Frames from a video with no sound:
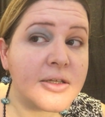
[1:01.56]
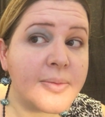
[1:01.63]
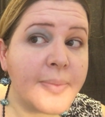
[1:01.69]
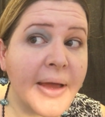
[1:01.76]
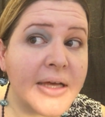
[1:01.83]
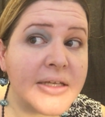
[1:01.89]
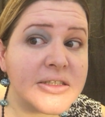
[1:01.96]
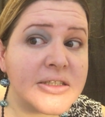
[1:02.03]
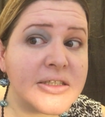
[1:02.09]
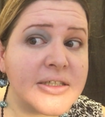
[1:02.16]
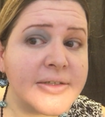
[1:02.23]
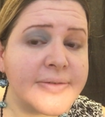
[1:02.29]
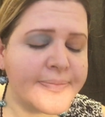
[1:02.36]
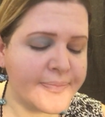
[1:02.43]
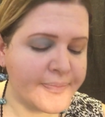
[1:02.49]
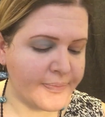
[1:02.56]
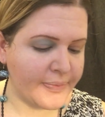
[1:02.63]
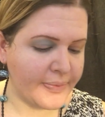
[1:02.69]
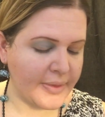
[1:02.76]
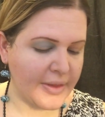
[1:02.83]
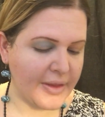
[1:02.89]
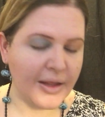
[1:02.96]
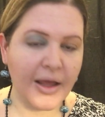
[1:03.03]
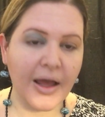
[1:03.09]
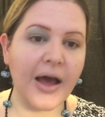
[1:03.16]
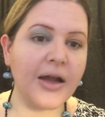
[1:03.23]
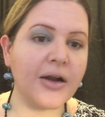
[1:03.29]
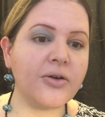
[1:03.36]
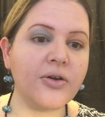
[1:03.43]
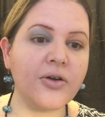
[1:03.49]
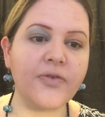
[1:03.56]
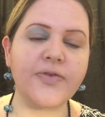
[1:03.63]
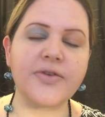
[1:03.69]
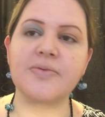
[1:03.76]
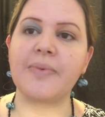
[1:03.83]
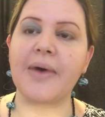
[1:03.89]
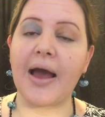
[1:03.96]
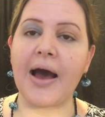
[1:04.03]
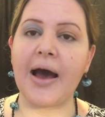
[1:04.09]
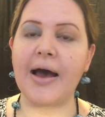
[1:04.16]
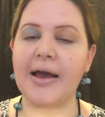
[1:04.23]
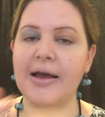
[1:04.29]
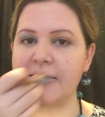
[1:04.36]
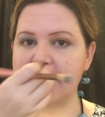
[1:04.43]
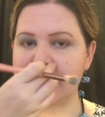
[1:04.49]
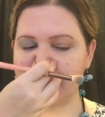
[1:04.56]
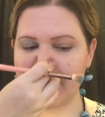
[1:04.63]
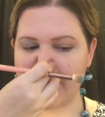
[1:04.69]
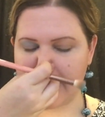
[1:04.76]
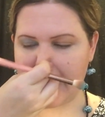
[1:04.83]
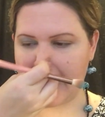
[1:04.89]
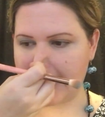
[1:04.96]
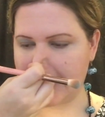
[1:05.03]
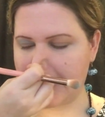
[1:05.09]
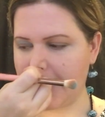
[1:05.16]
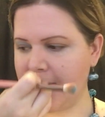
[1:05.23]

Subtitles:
a little patchy? I don't know if it's my eyes, but like,